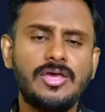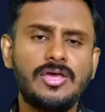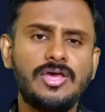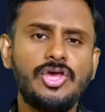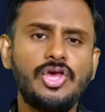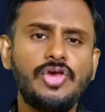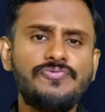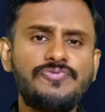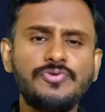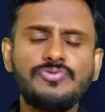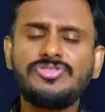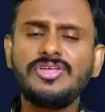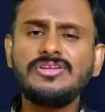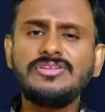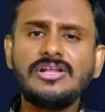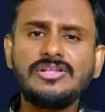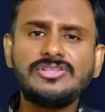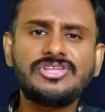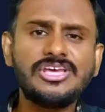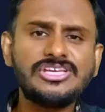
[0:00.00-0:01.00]
If you think
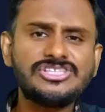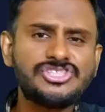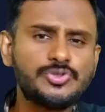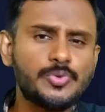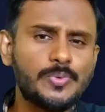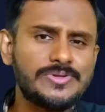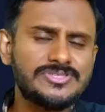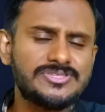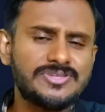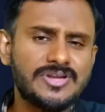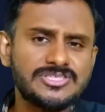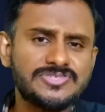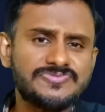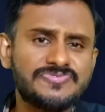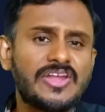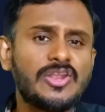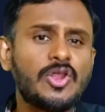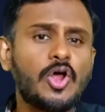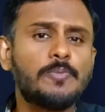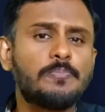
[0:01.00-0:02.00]
that these two incidents were
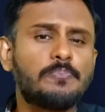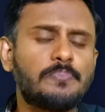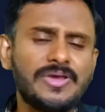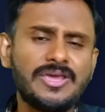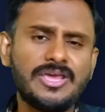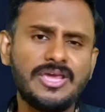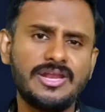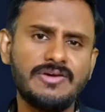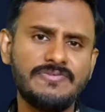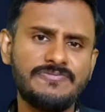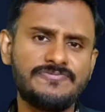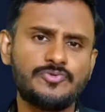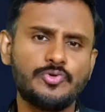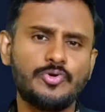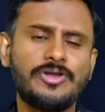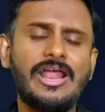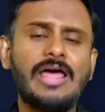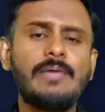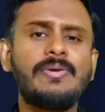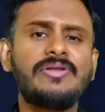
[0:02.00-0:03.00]
not big enough to
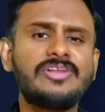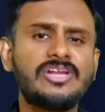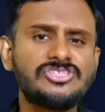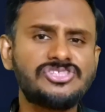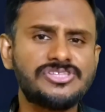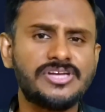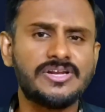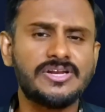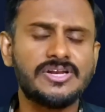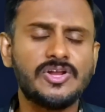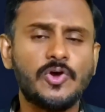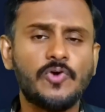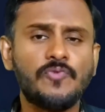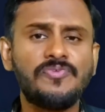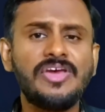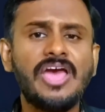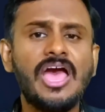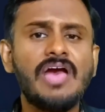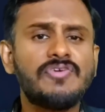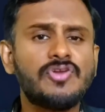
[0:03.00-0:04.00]
grab attention, we
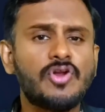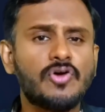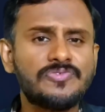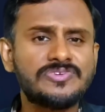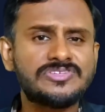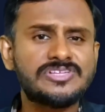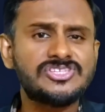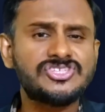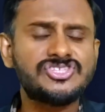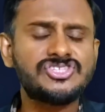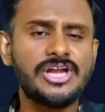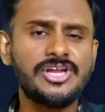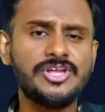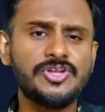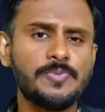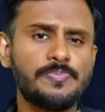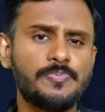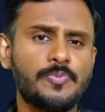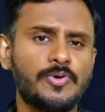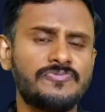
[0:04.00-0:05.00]
have an official study
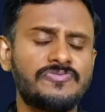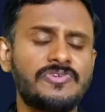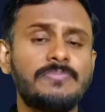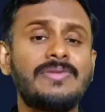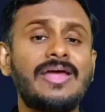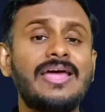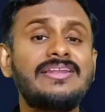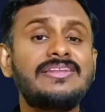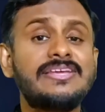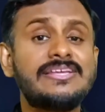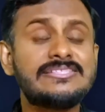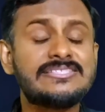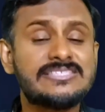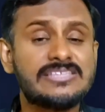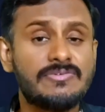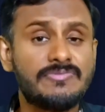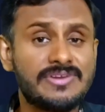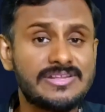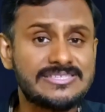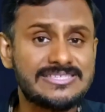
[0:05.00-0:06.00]
report from
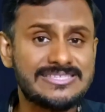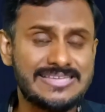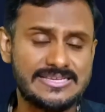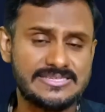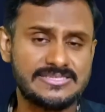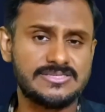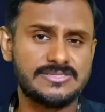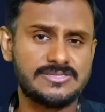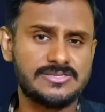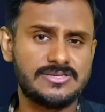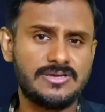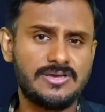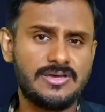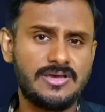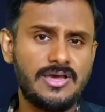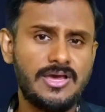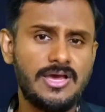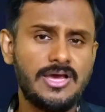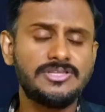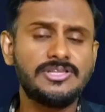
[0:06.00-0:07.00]
1976,
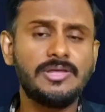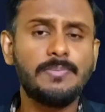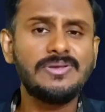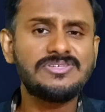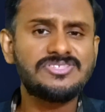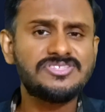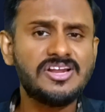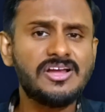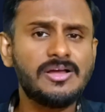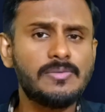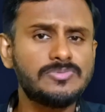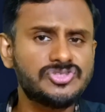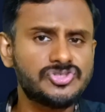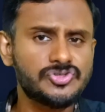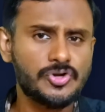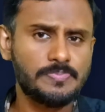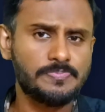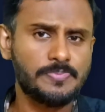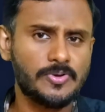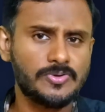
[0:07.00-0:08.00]
the Mishra Committee
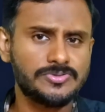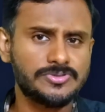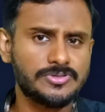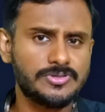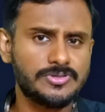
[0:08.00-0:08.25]
report.